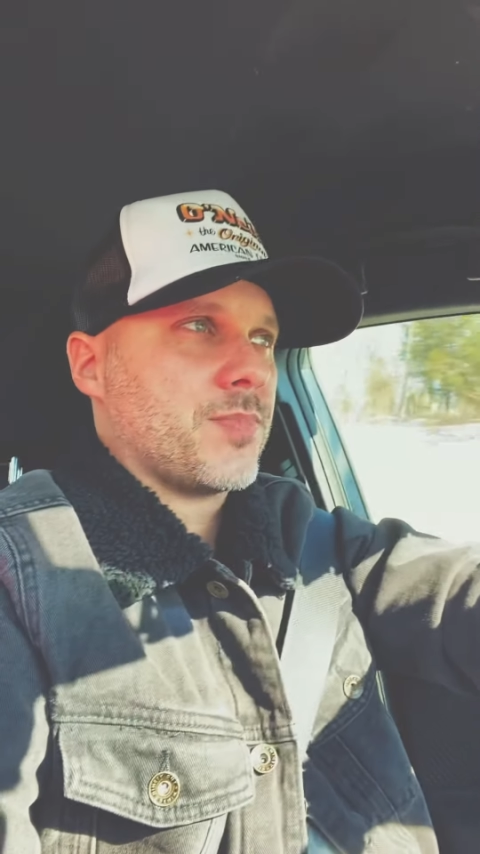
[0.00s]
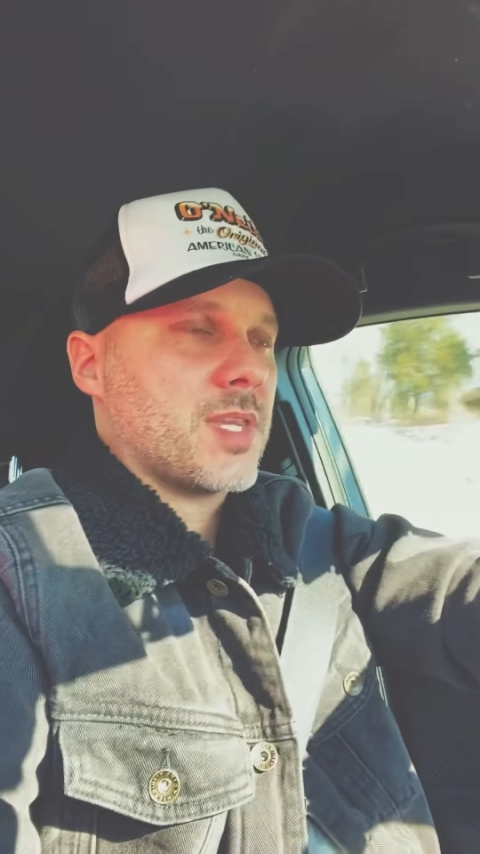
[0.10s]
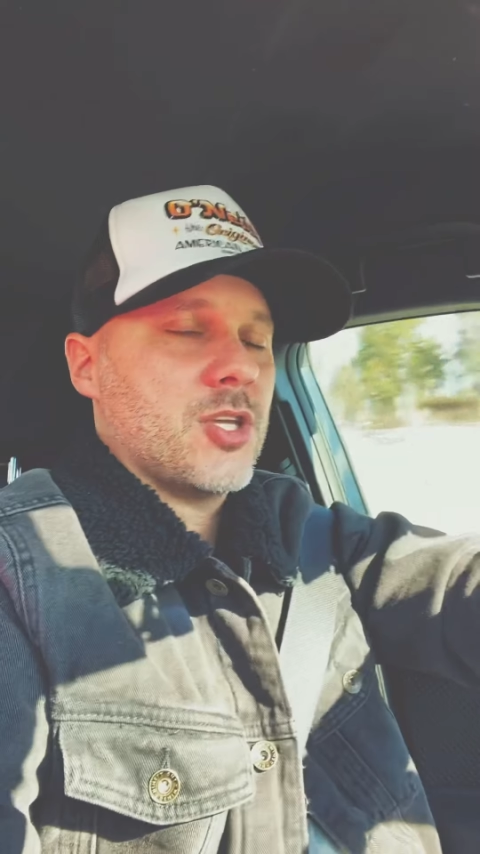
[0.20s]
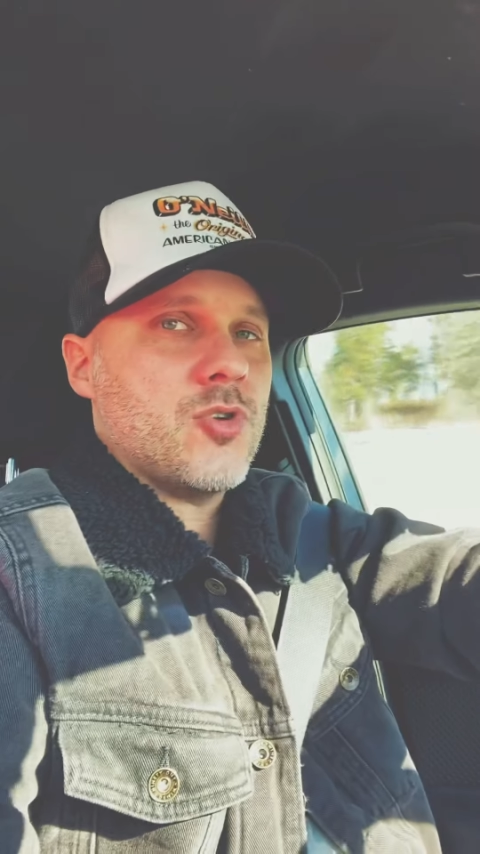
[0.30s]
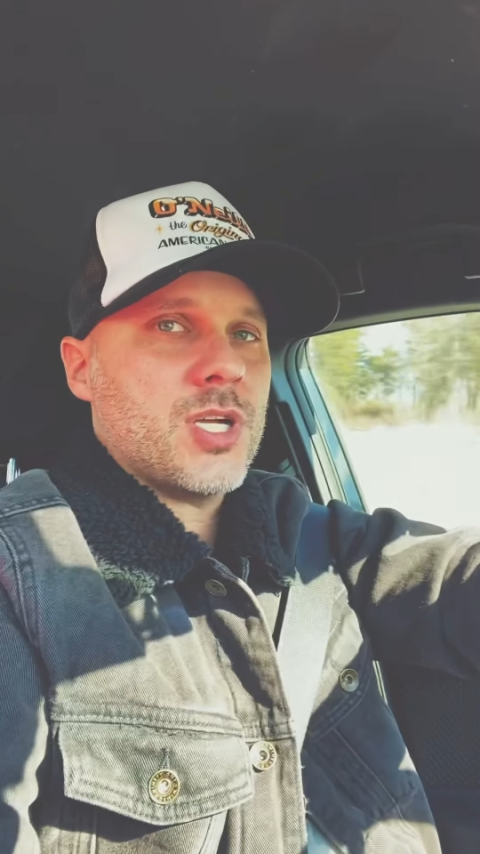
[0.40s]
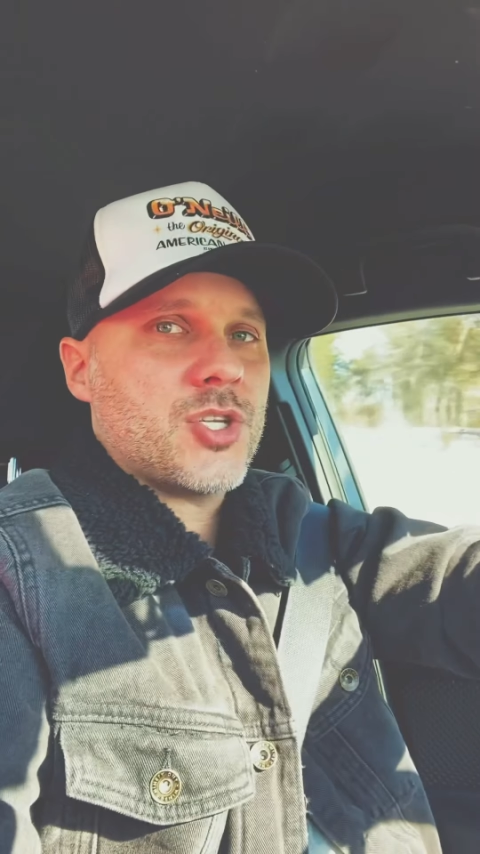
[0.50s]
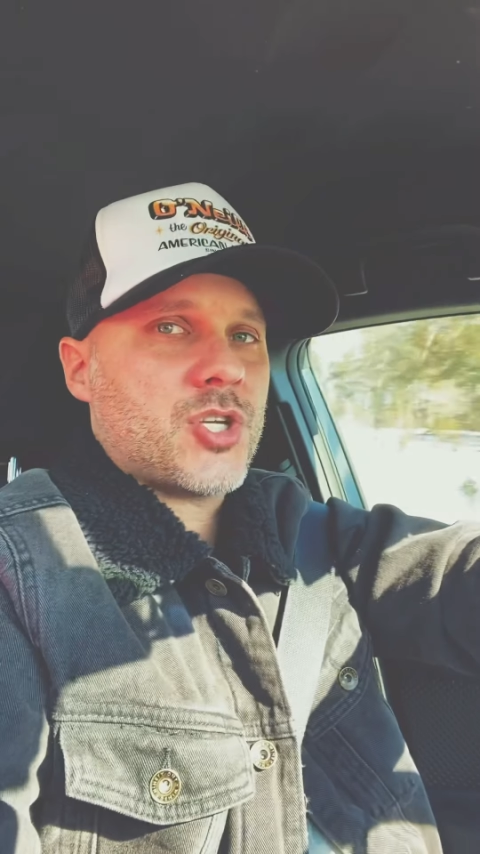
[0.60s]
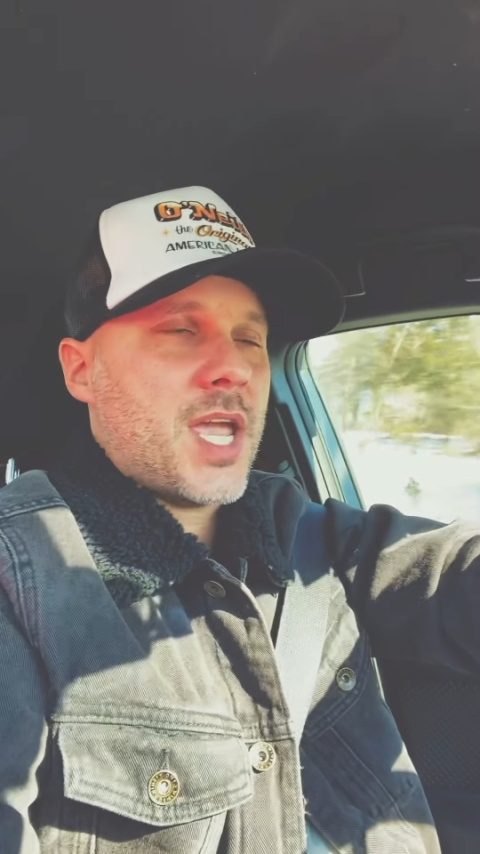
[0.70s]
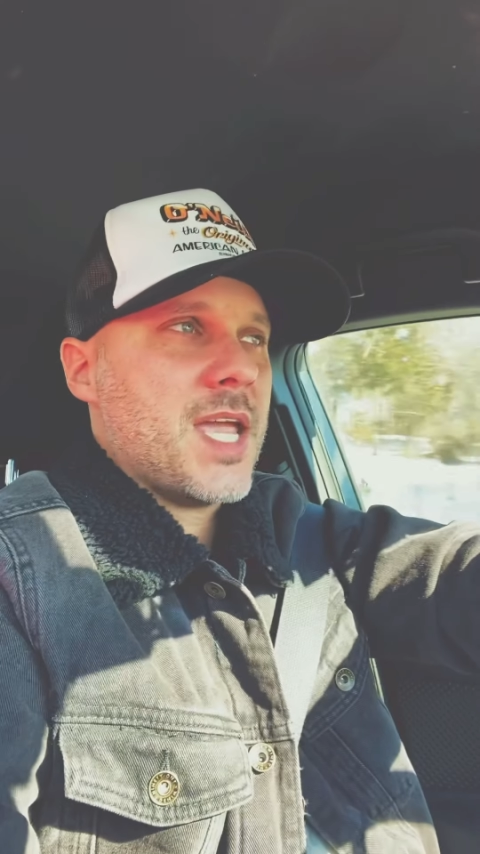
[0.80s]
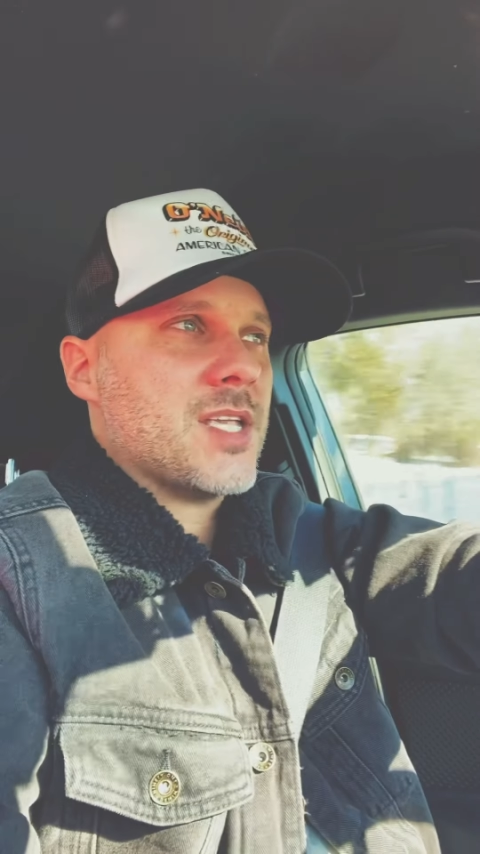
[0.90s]
You can
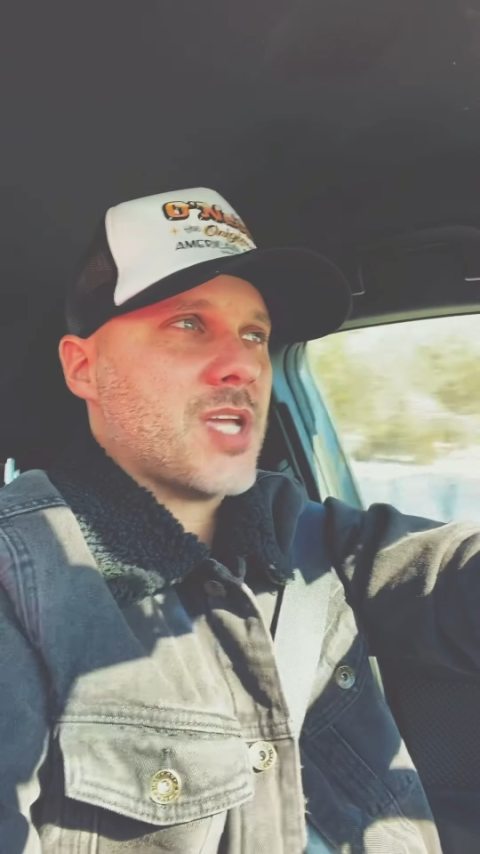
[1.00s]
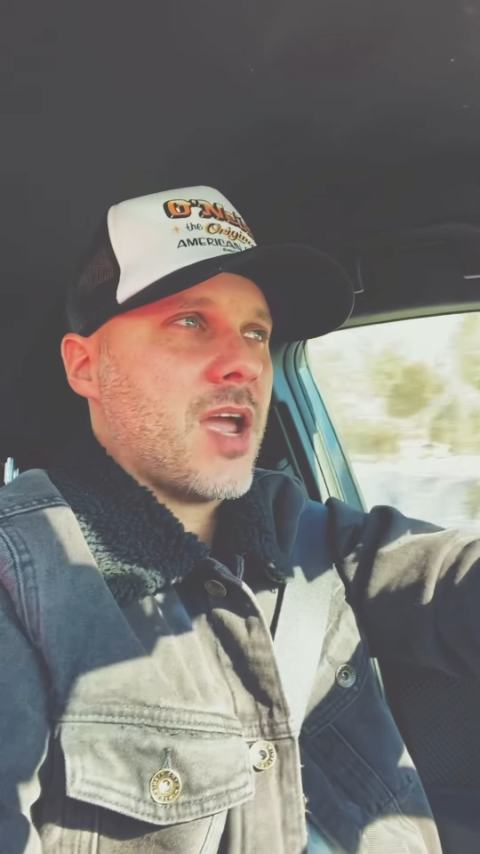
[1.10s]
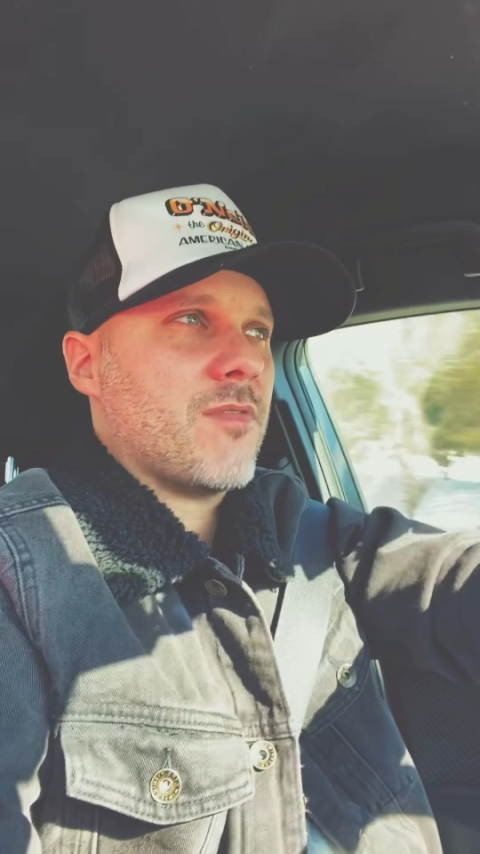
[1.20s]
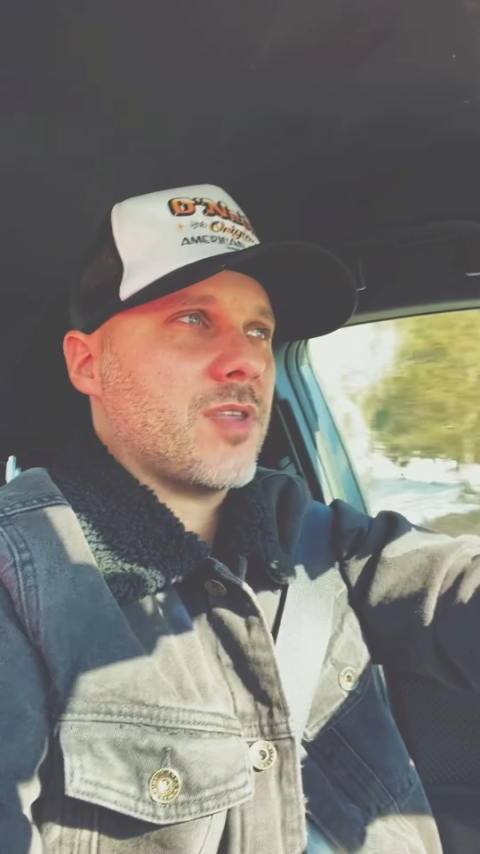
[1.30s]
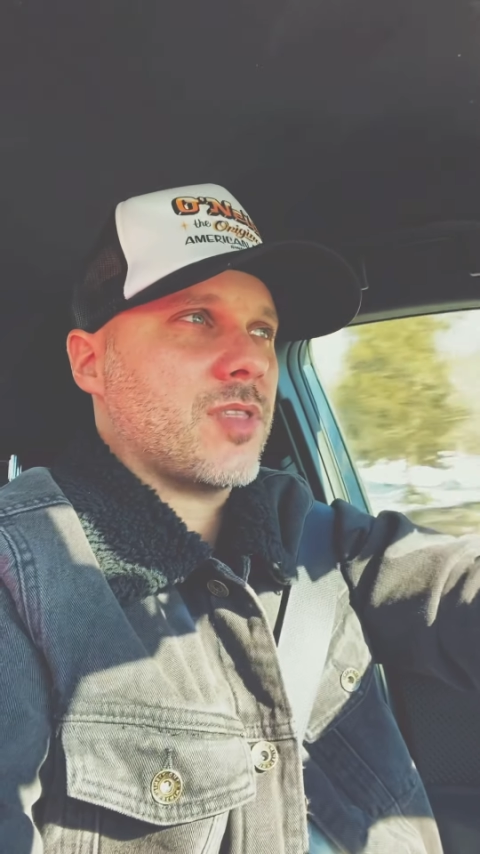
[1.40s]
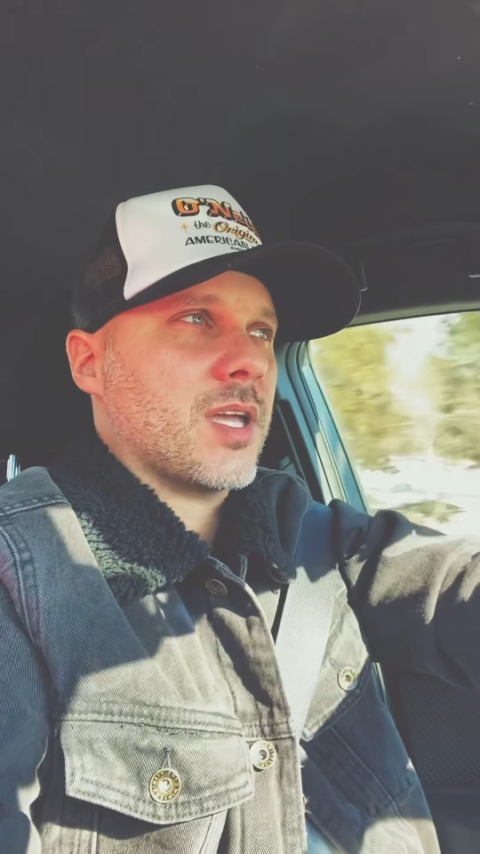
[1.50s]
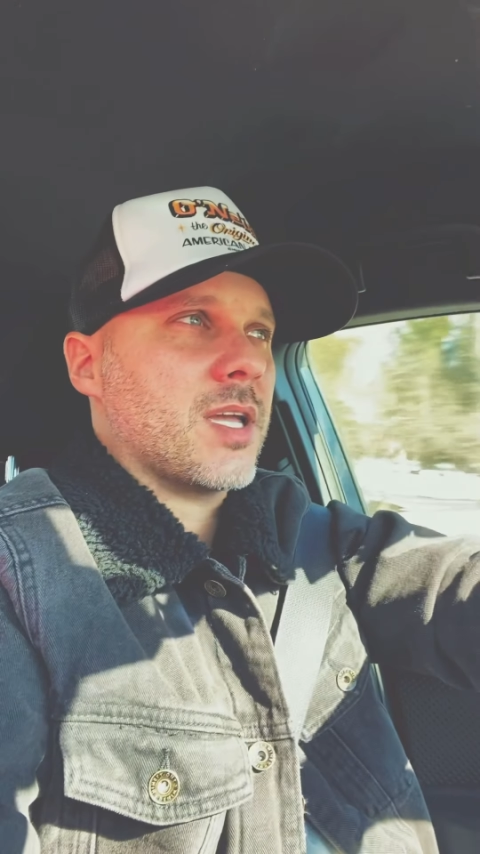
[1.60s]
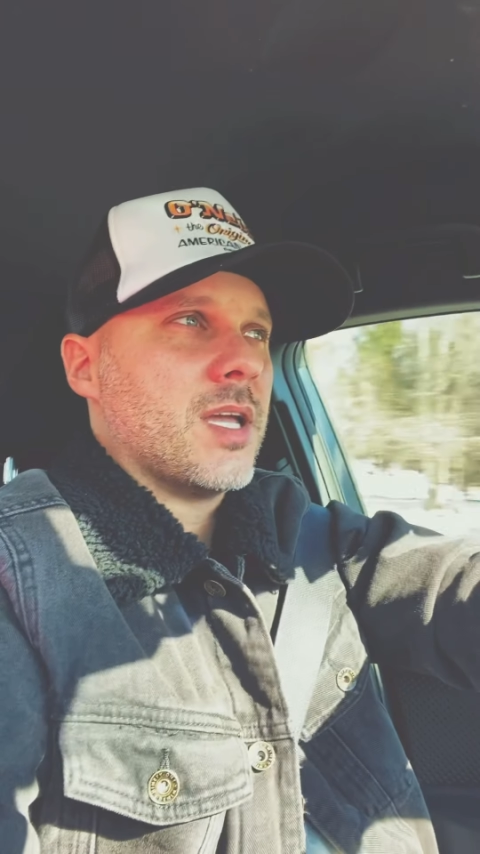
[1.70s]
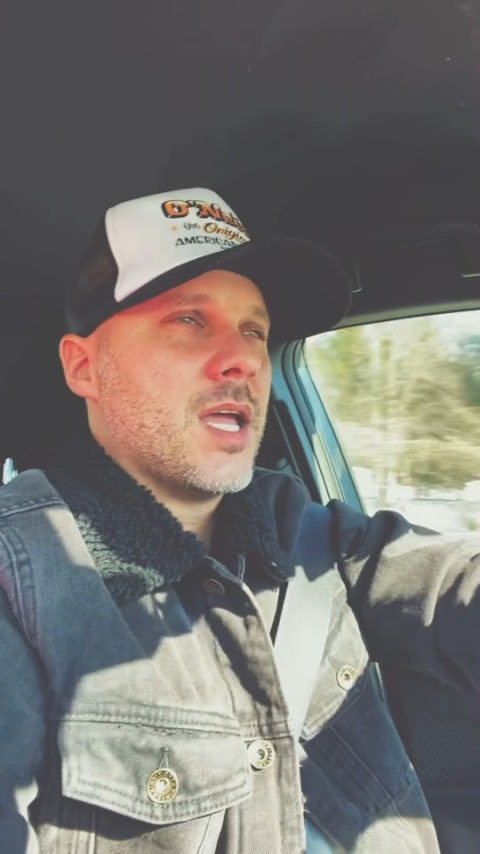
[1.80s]
change everything.